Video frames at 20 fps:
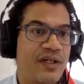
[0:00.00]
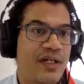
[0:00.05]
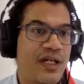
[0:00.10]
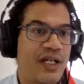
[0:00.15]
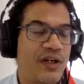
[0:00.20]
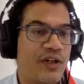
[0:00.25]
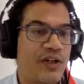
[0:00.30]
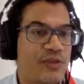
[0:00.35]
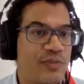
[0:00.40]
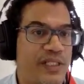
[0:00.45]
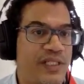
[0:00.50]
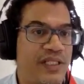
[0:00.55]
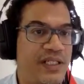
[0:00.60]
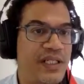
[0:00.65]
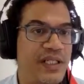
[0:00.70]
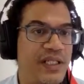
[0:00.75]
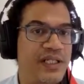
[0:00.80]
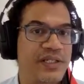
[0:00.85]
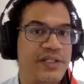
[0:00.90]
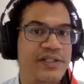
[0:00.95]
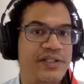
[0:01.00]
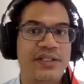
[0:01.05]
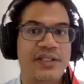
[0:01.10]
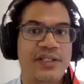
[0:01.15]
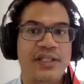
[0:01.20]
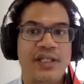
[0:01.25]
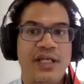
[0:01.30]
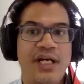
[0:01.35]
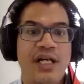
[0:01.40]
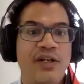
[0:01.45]
A lot has been learned.
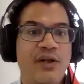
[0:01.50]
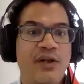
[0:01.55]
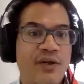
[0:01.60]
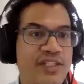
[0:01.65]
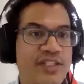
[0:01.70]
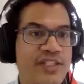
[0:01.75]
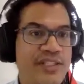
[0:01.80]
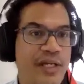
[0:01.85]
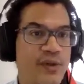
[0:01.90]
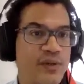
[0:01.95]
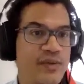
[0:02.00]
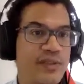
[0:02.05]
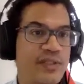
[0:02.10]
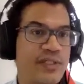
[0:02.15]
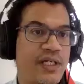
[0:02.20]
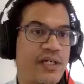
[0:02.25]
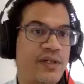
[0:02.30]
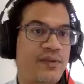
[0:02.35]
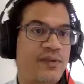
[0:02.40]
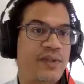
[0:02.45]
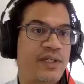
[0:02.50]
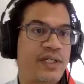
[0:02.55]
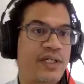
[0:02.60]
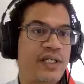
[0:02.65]
A lot is known now.